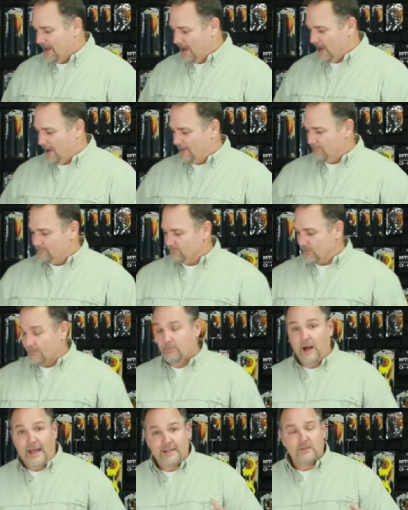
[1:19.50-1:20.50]

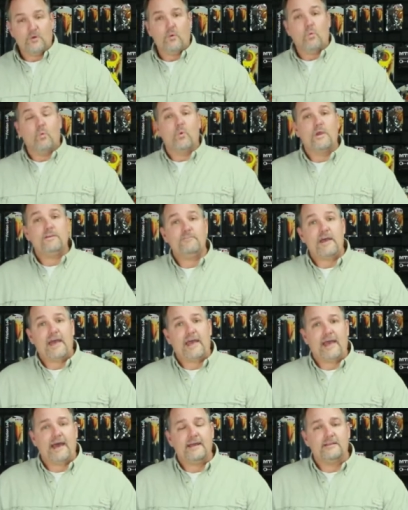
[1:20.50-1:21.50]
But we've
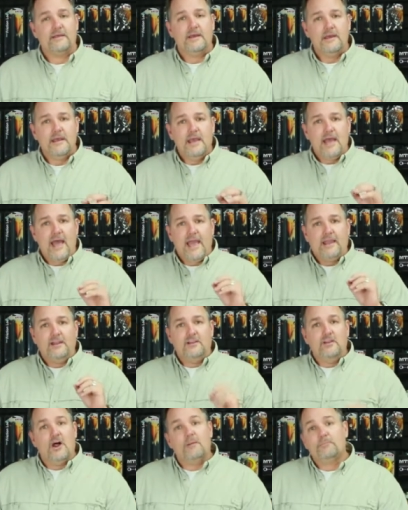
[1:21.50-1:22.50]
had a
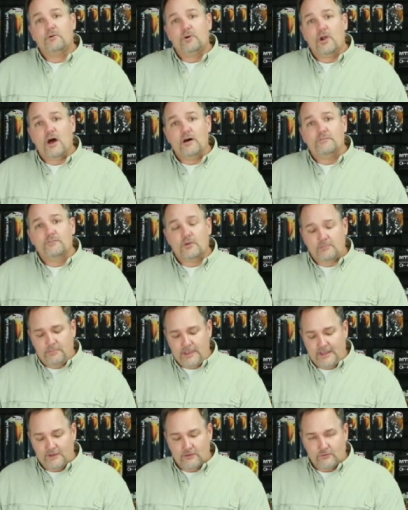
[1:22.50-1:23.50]
number of
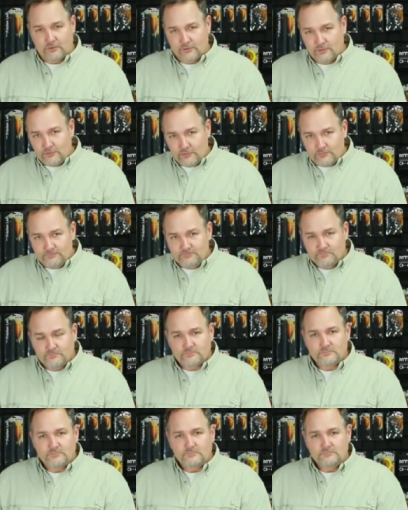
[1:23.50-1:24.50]
competitors
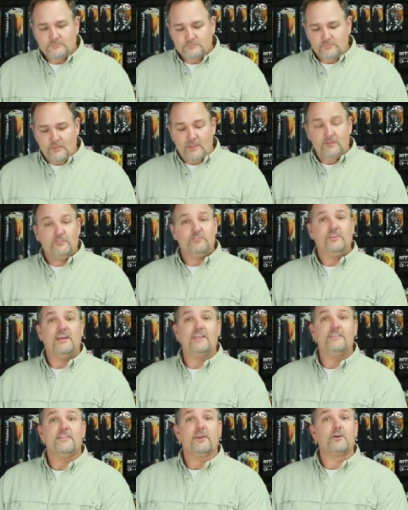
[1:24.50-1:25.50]

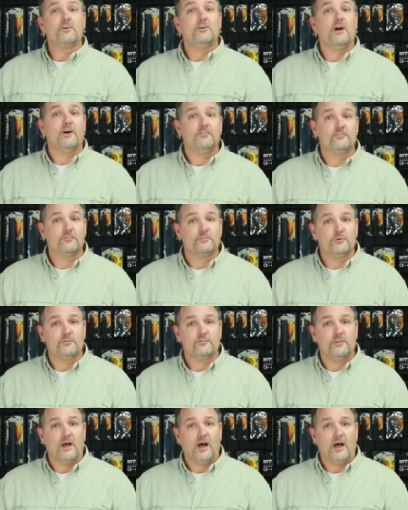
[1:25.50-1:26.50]
send their
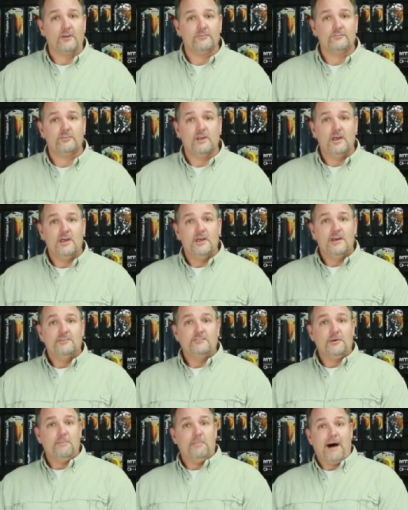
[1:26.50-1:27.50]
customers to us
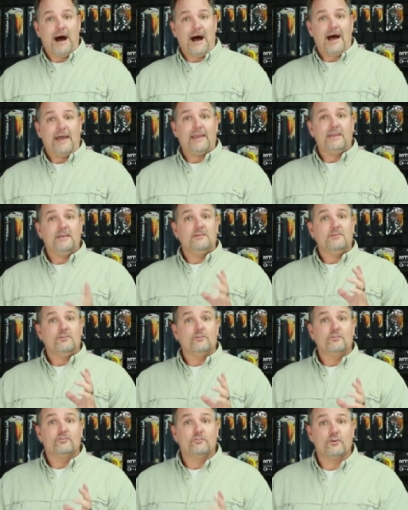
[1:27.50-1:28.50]
to buy
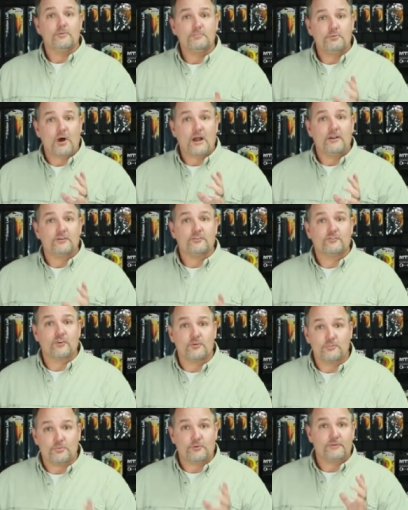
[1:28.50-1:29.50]
certain products,
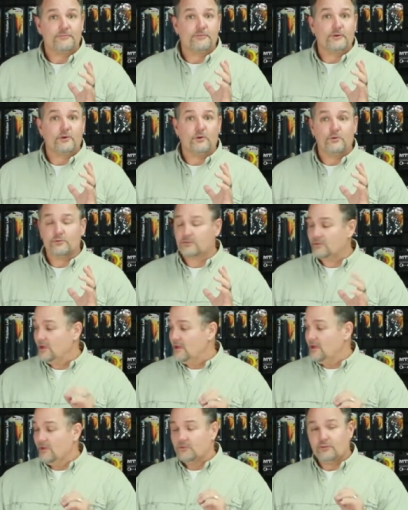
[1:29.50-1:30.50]
certain peripherals,
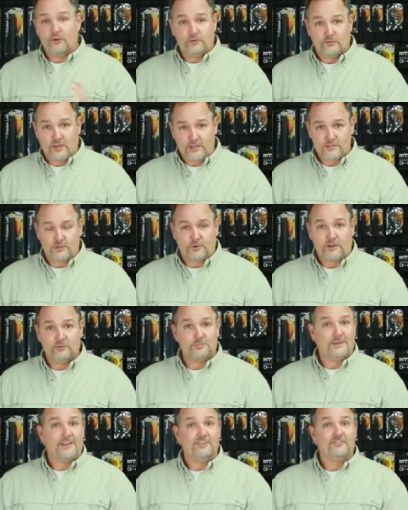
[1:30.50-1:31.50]
certain
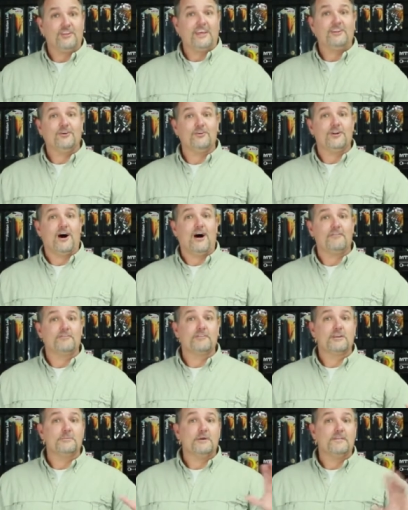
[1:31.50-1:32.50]
touchscreens, because they don't
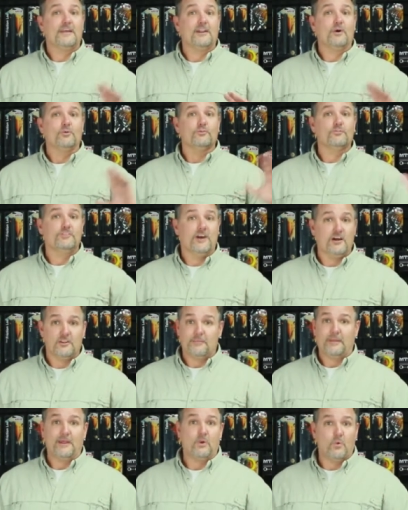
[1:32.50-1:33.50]
offer them and they don't sell
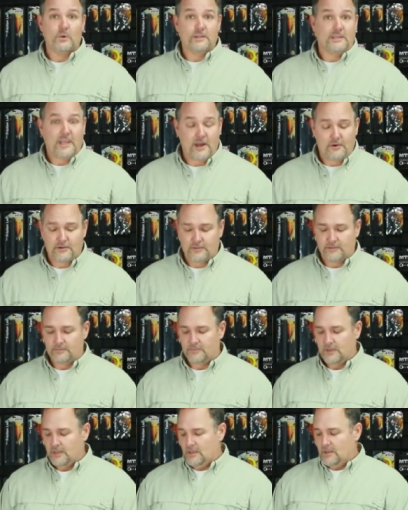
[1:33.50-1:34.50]
them. They don't want to carry them.